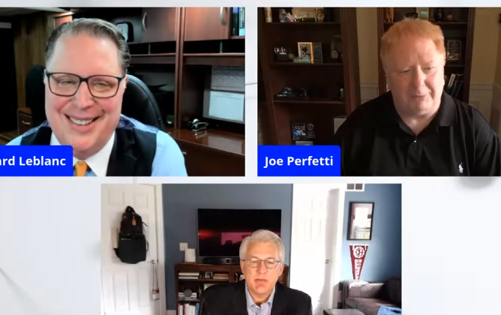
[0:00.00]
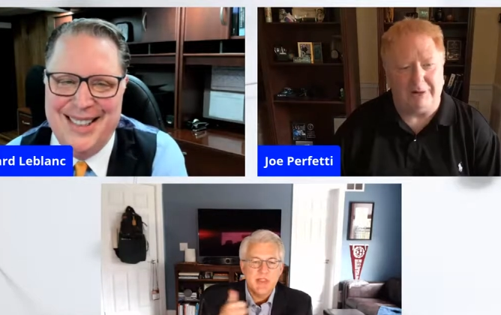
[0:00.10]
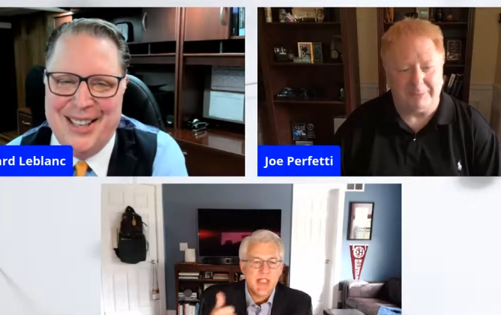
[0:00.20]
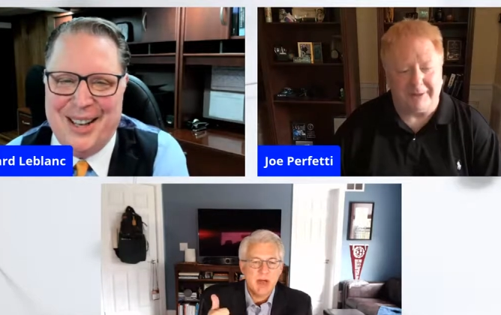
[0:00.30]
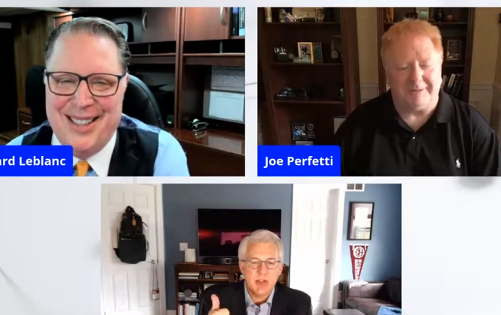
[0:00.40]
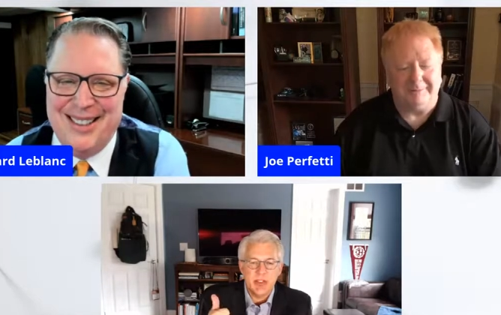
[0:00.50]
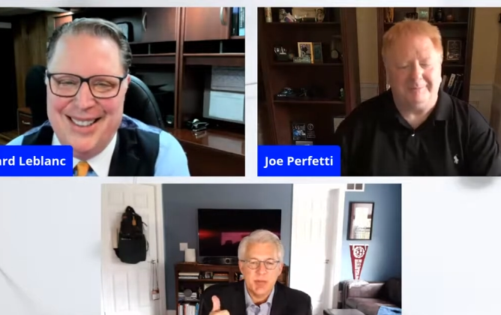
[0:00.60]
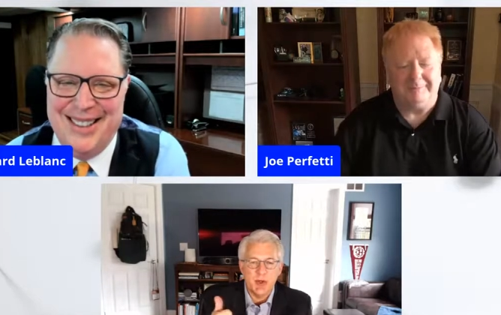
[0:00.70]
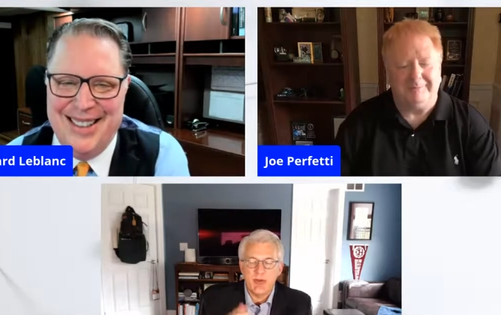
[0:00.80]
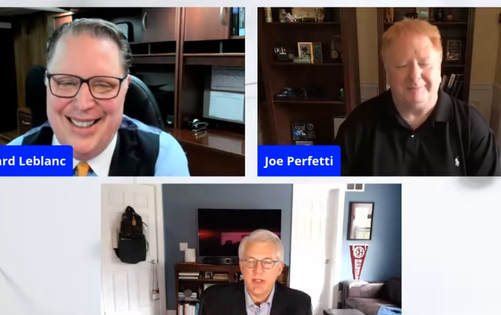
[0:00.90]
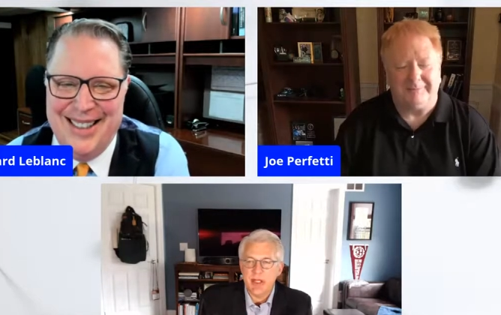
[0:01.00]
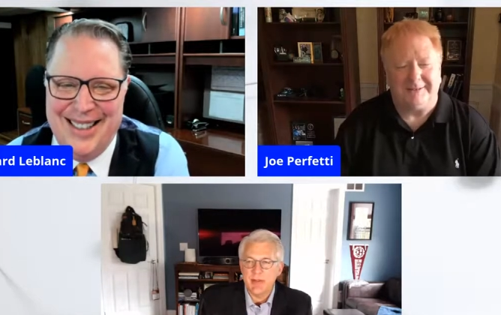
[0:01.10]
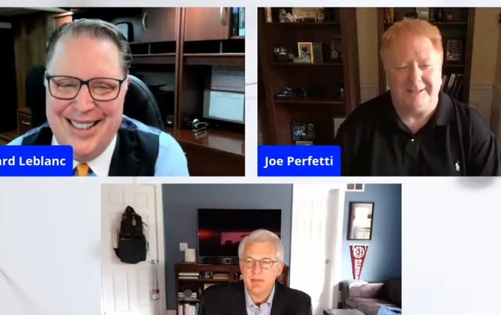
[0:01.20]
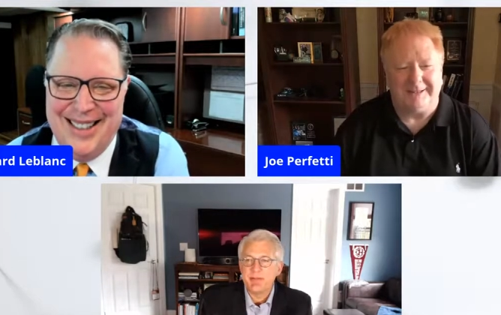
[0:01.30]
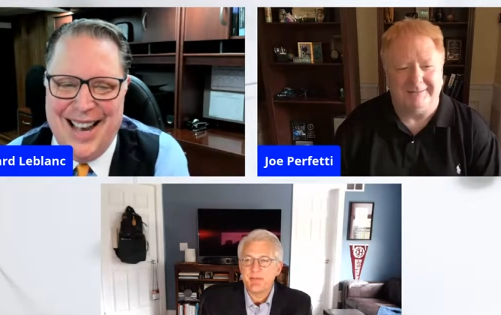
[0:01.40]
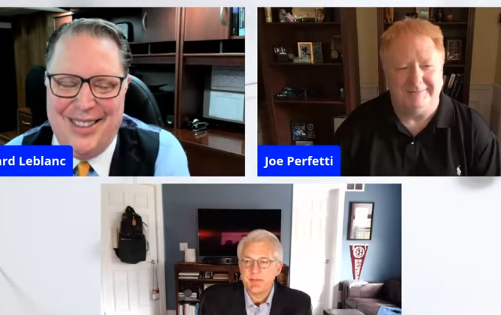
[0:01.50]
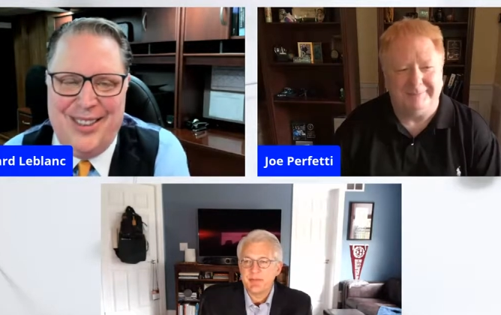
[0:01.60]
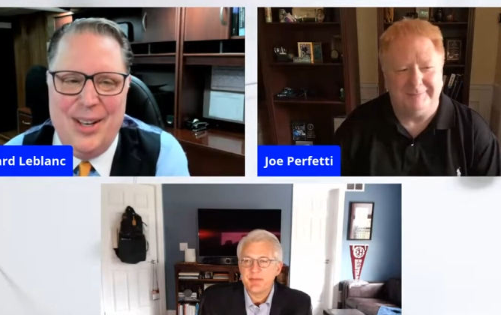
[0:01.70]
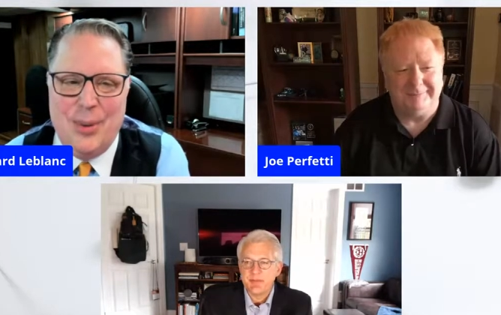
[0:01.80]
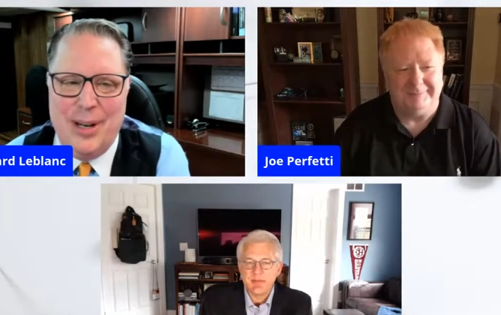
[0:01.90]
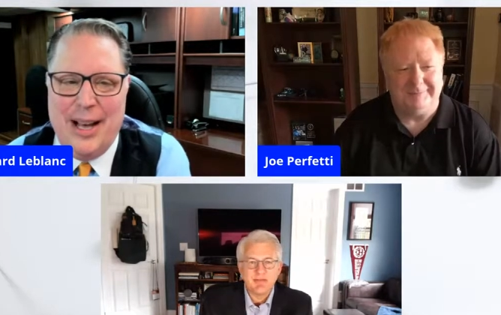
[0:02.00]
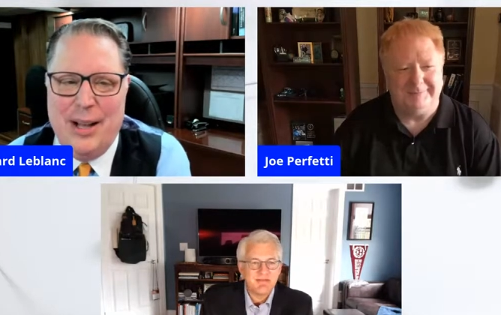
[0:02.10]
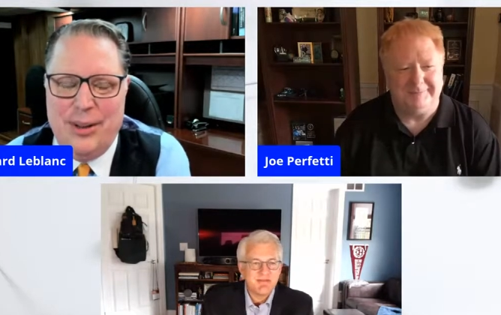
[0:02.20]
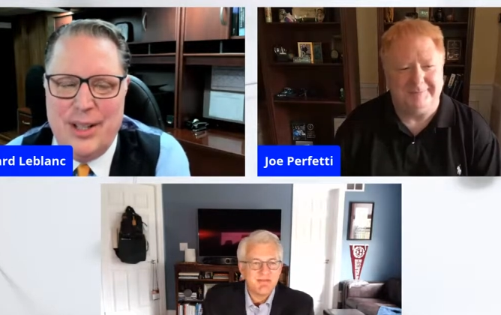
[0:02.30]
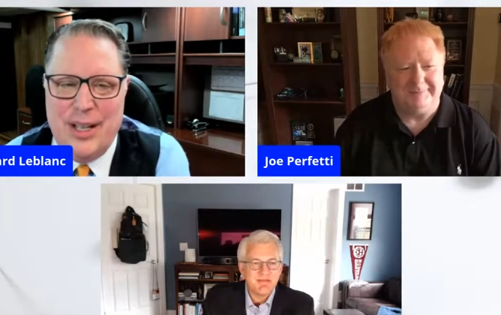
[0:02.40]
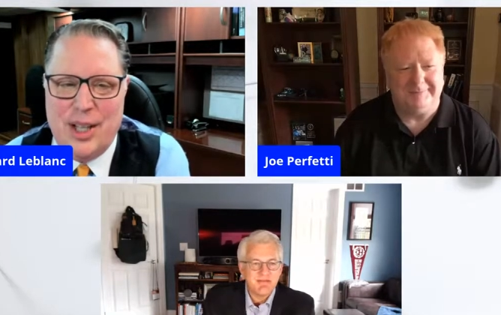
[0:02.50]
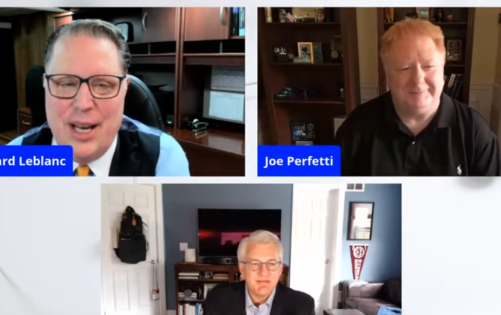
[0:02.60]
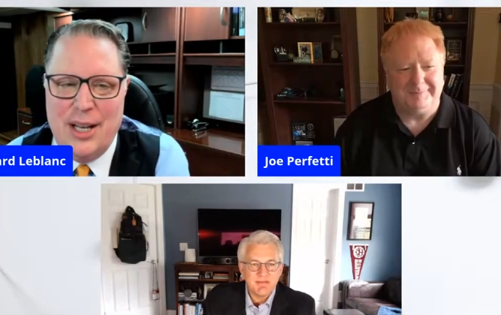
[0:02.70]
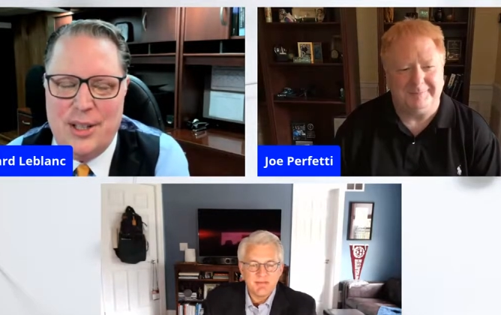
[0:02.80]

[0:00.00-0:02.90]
Speaker 1: perfect now.
Speaker 2: I think what health and